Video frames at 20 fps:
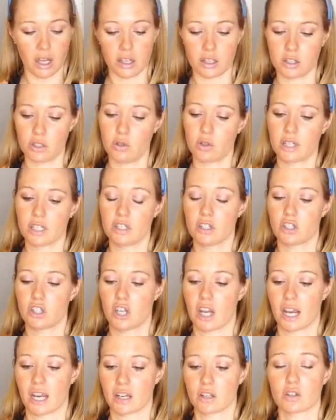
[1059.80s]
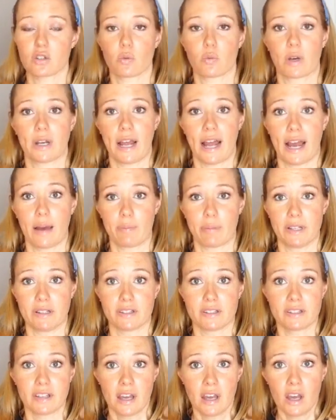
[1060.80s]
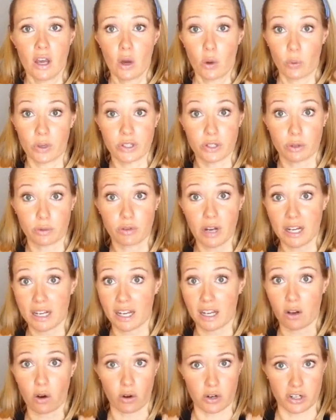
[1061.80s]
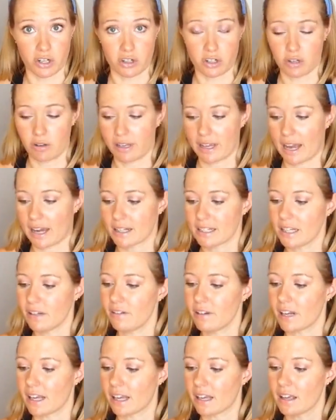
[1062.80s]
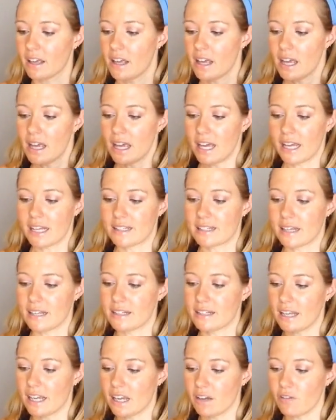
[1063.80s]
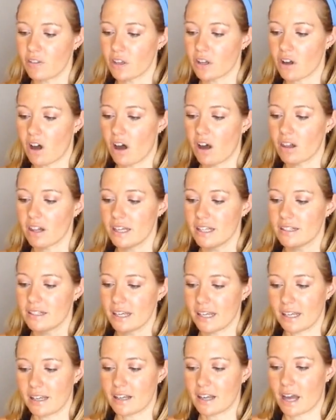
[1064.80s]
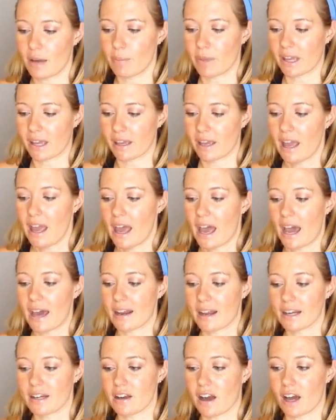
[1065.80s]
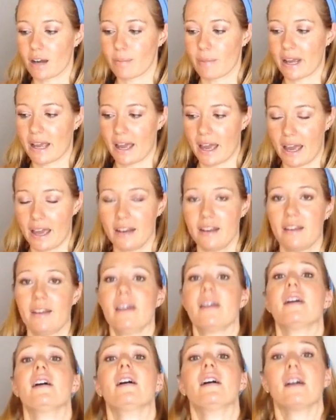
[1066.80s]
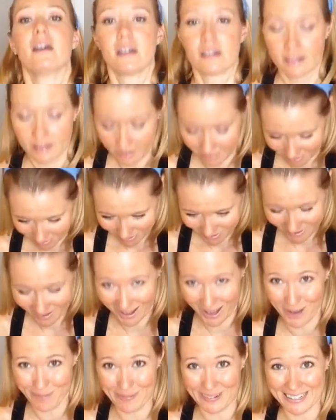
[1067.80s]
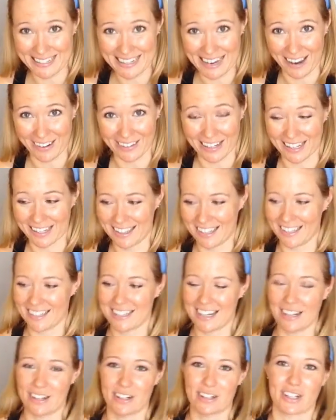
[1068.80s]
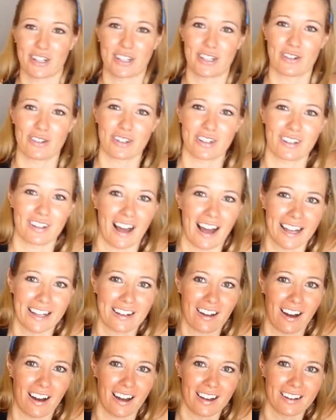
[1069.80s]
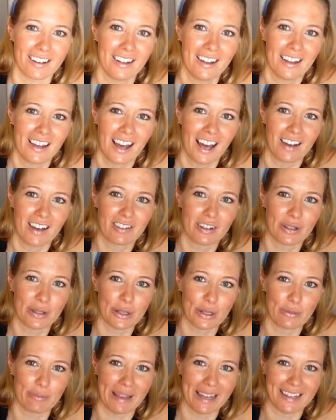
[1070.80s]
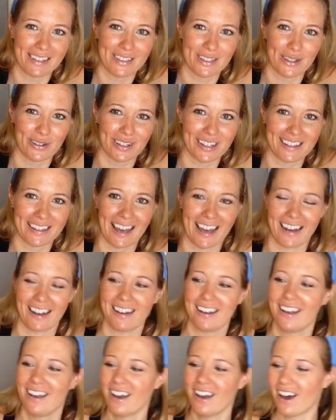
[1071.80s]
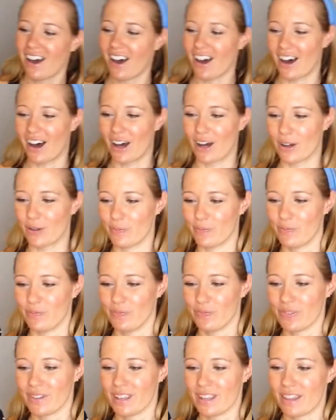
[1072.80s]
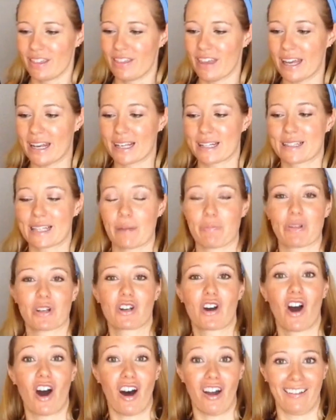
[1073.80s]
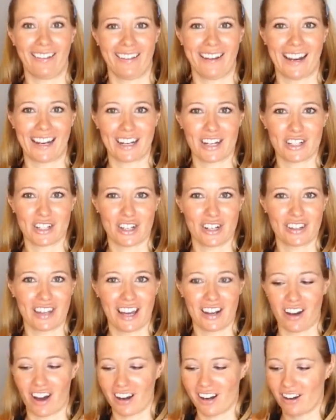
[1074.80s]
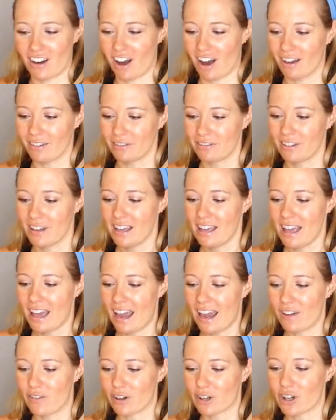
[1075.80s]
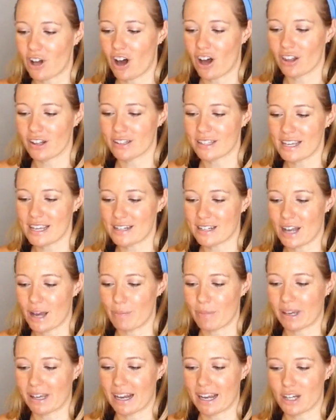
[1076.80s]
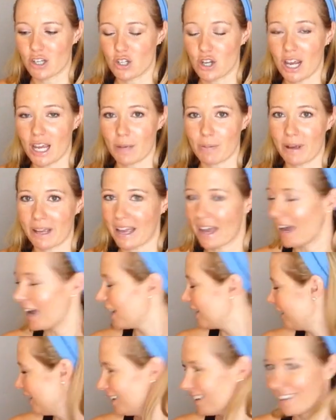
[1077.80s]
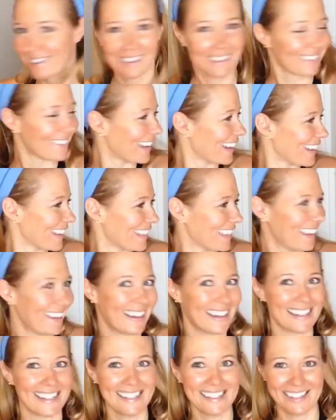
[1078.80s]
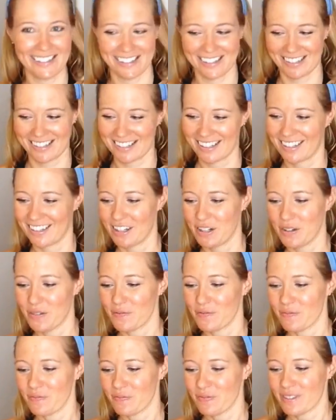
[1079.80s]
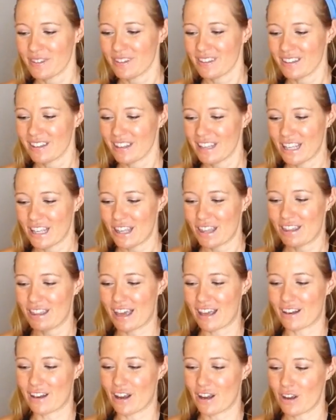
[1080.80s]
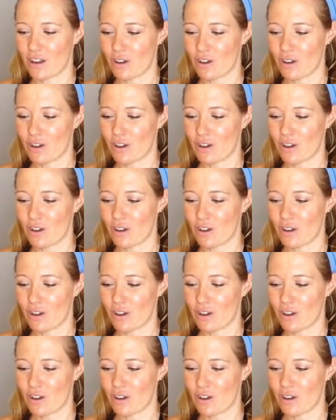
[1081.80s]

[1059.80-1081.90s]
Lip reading: you can change what happens when you're running or you're doing activity. It says if the call is incoming, and I nod my head up and down like this, and there's a cute little icon of a little man doing that. Then accept the call, and I can turn that on and off. If a call is incoming and I shake my head like this, then